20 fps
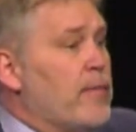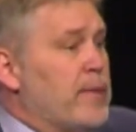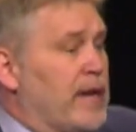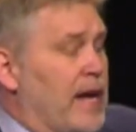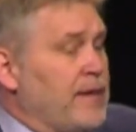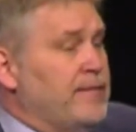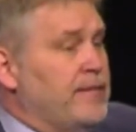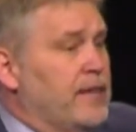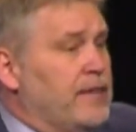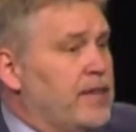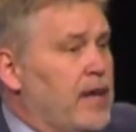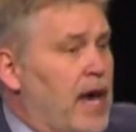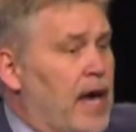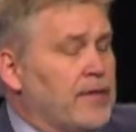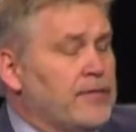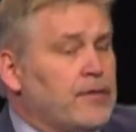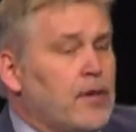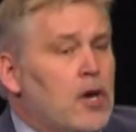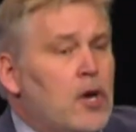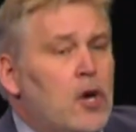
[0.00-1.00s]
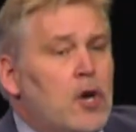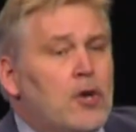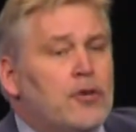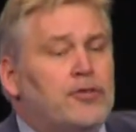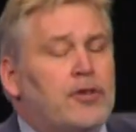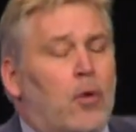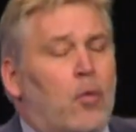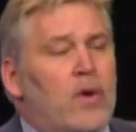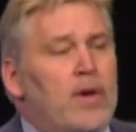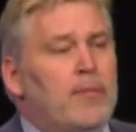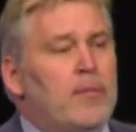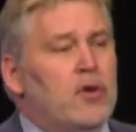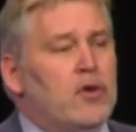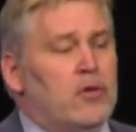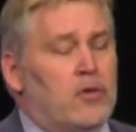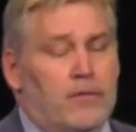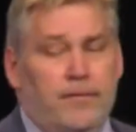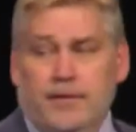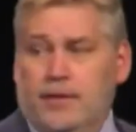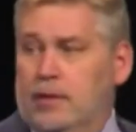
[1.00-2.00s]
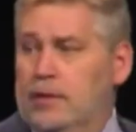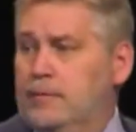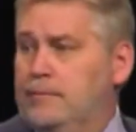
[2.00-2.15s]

and I said yes. So we moved.